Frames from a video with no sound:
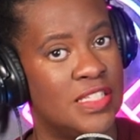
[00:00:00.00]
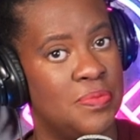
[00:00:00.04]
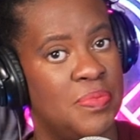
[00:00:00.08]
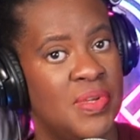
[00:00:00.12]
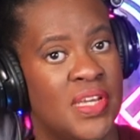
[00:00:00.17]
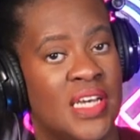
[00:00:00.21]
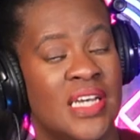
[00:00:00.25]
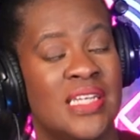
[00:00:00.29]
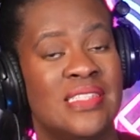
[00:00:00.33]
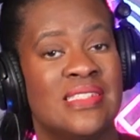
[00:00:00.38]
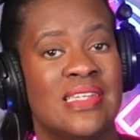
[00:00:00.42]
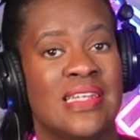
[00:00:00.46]

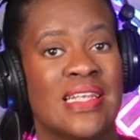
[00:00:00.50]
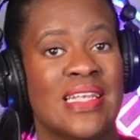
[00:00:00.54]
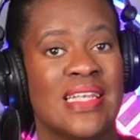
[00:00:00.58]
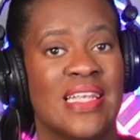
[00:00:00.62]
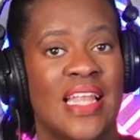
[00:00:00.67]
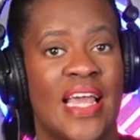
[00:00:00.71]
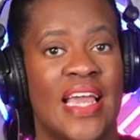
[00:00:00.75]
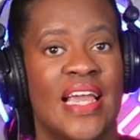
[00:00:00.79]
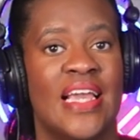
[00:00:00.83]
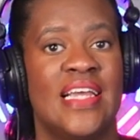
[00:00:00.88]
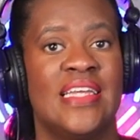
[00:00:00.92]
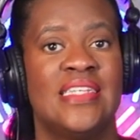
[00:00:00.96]
because
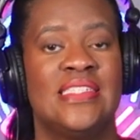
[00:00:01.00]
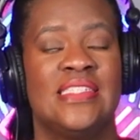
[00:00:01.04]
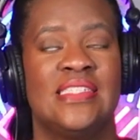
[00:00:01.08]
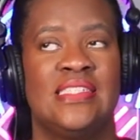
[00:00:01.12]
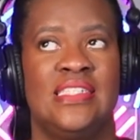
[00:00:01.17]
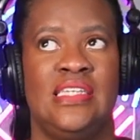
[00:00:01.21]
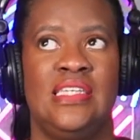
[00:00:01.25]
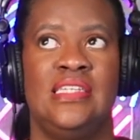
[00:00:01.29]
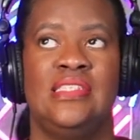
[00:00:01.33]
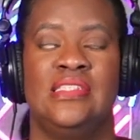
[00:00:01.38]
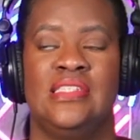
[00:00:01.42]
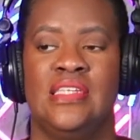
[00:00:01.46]
last
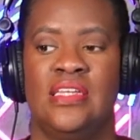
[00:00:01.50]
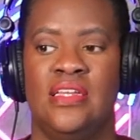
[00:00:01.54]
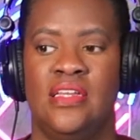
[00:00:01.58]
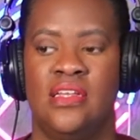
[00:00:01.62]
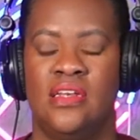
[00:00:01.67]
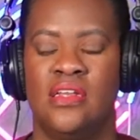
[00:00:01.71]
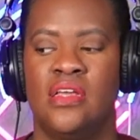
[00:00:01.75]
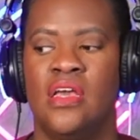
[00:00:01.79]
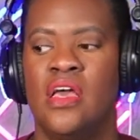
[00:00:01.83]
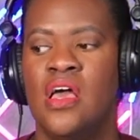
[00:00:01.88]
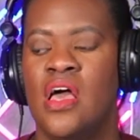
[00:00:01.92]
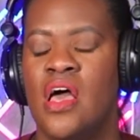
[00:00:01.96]

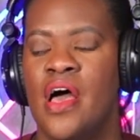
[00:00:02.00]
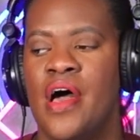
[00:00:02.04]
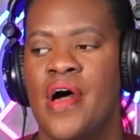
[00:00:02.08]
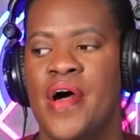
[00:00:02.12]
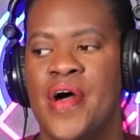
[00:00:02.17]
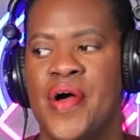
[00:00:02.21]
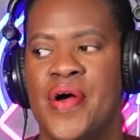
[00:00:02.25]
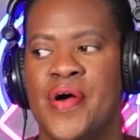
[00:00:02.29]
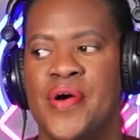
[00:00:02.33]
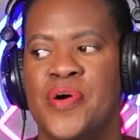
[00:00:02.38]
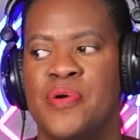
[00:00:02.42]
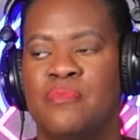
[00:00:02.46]
season,
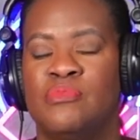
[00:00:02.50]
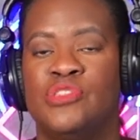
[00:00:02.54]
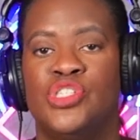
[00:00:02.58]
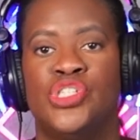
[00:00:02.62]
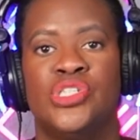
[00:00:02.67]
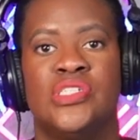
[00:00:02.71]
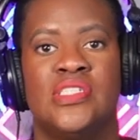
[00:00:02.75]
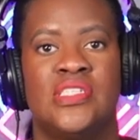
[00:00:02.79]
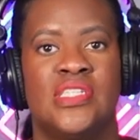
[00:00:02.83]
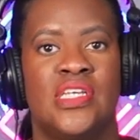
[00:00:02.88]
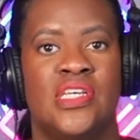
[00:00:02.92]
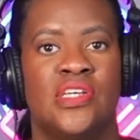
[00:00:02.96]

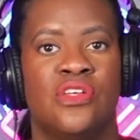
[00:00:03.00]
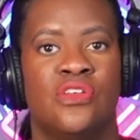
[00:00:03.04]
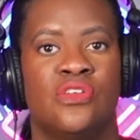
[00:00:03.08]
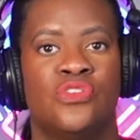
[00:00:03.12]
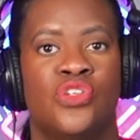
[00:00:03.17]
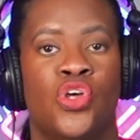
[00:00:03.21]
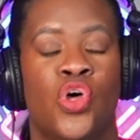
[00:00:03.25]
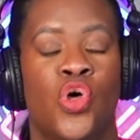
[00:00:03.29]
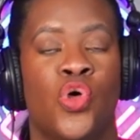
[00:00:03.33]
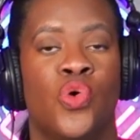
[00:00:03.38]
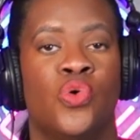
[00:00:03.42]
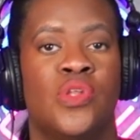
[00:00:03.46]
Giselle
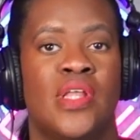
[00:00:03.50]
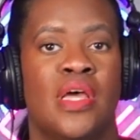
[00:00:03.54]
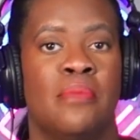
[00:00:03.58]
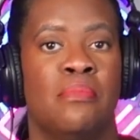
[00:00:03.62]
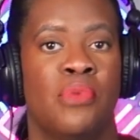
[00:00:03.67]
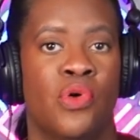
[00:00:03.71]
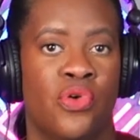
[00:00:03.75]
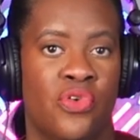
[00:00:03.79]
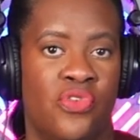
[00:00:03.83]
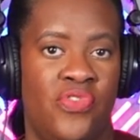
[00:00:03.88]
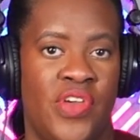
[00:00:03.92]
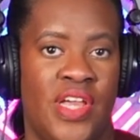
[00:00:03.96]
told a
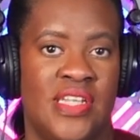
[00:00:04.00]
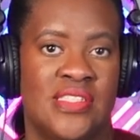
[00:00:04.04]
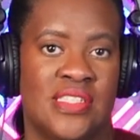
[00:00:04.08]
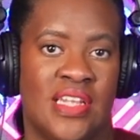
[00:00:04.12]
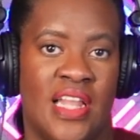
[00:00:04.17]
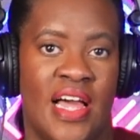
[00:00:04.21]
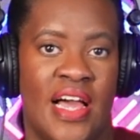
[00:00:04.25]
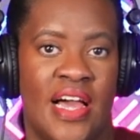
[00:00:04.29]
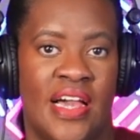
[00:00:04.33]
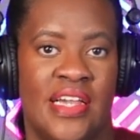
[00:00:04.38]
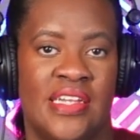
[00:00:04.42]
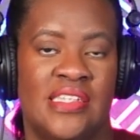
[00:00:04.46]
bull-faced
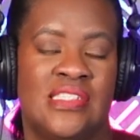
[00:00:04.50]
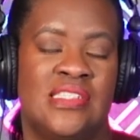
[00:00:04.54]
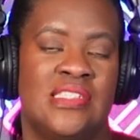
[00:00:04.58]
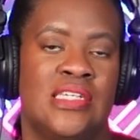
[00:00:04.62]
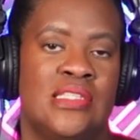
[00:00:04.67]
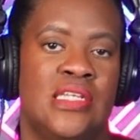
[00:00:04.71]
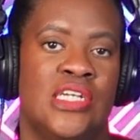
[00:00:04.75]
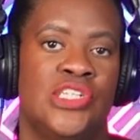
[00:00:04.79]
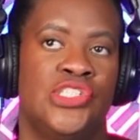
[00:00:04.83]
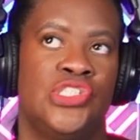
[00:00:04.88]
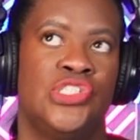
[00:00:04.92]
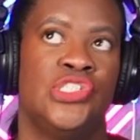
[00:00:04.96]
lie and said
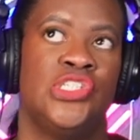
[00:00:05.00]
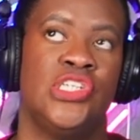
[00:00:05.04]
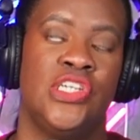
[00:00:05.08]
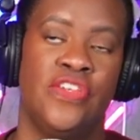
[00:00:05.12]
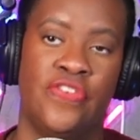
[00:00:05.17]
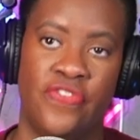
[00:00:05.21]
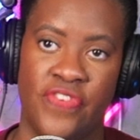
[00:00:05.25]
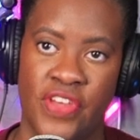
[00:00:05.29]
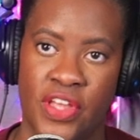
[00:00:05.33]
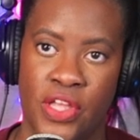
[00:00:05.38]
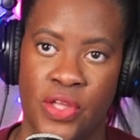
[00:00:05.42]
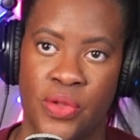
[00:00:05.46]
that she
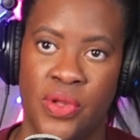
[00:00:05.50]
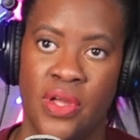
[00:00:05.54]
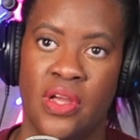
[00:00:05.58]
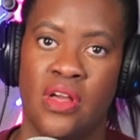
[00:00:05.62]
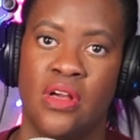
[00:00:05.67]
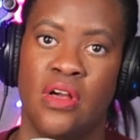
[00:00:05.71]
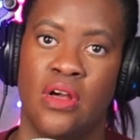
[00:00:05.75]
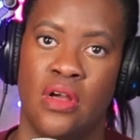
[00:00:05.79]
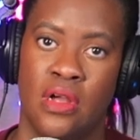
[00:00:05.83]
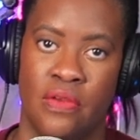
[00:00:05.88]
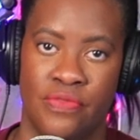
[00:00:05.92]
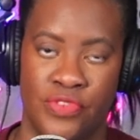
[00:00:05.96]
felt
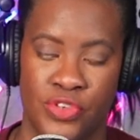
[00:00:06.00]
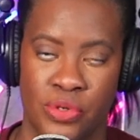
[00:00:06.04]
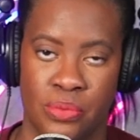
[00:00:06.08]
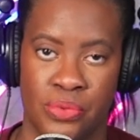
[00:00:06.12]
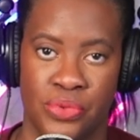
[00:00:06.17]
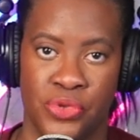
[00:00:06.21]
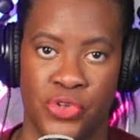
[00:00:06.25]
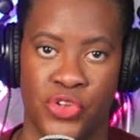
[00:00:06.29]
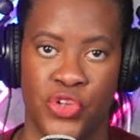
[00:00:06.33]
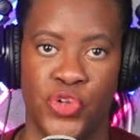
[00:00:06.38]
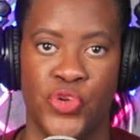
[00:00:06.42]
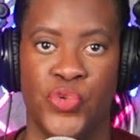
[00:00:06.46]

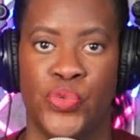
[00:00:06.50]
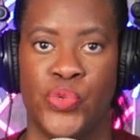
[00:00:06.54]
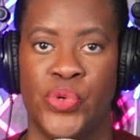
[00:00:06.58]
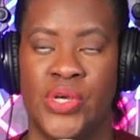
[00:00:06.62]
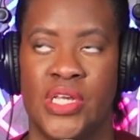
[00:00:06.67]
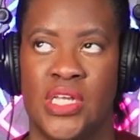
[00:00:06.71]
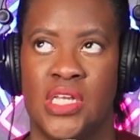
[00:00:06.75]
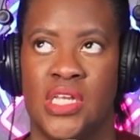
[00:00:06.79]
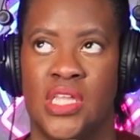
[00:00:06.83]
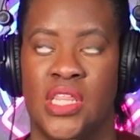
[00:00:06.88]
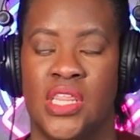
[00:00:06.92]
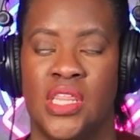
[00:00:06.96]
uncomfortable
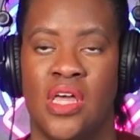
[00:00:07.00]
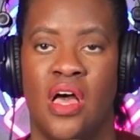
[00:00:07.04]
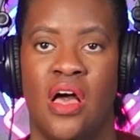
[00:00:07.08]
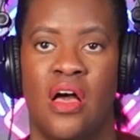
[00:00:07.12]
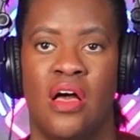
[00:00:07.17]
with,